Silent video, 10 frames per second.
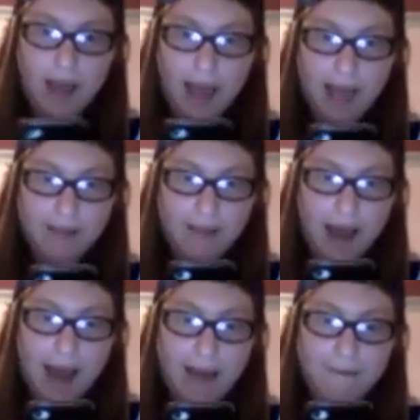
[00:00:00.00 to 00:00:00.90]
And
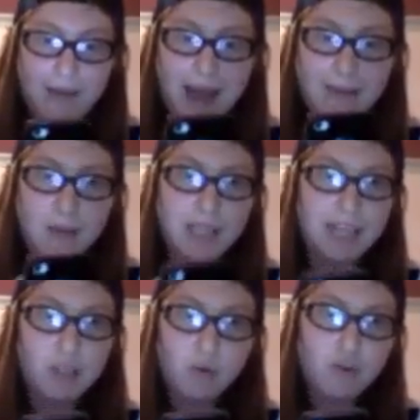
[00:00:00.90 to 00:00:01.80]
I have iBook. I
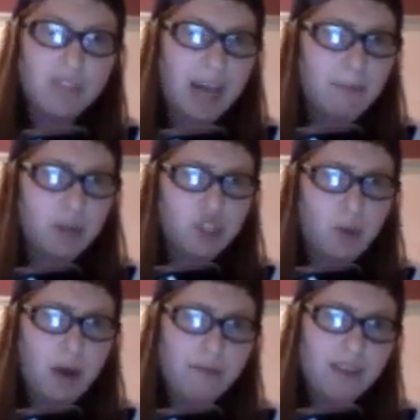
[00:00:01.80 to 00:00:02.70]
don't use iBook so
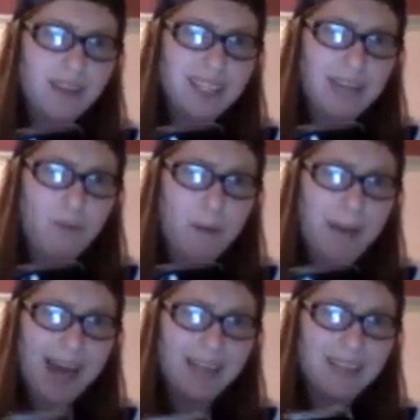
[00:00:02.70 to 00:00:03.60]
often because I have
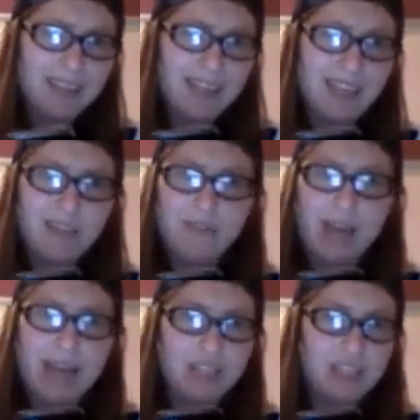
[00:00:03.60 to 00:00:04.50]
Wattpad, and I
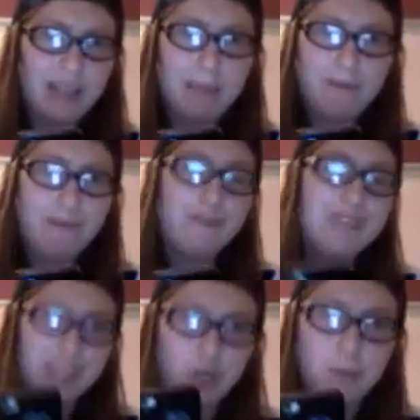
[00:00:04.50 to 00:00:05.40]
prefer
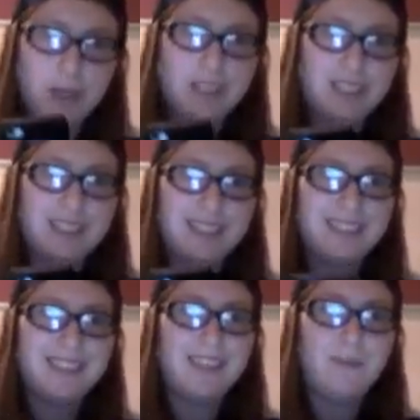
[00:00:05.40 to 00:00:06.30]
physical books.
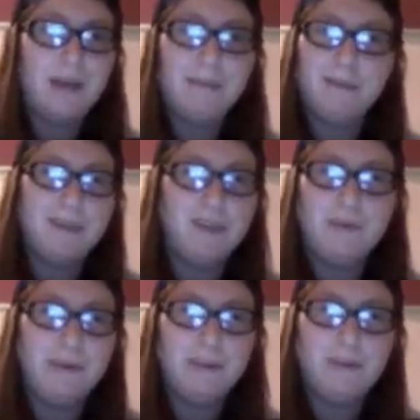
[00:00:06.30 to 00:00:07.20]
So I'm probably the only
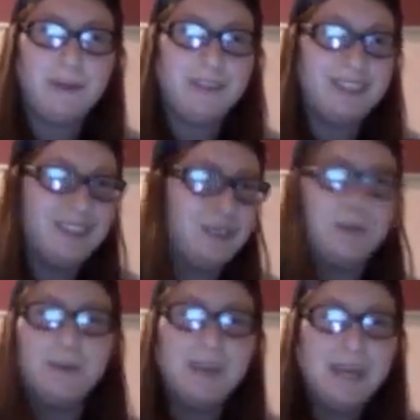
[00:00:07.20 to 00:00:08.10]
one in the world
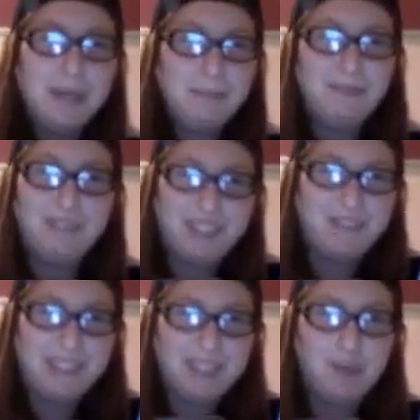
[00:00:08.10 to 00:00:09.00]
who prefers
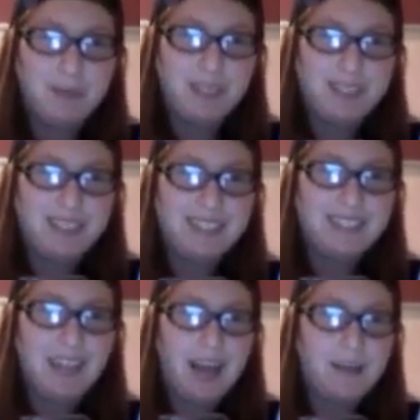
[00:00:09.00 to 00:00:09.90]
physical books. So
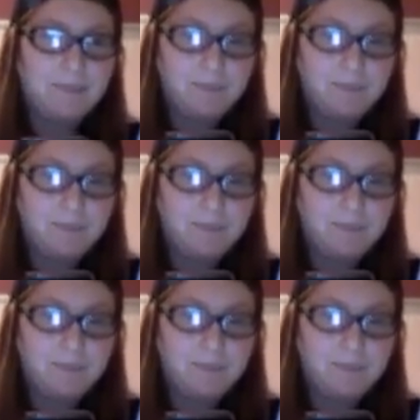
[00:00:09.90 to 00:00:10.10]
yeah.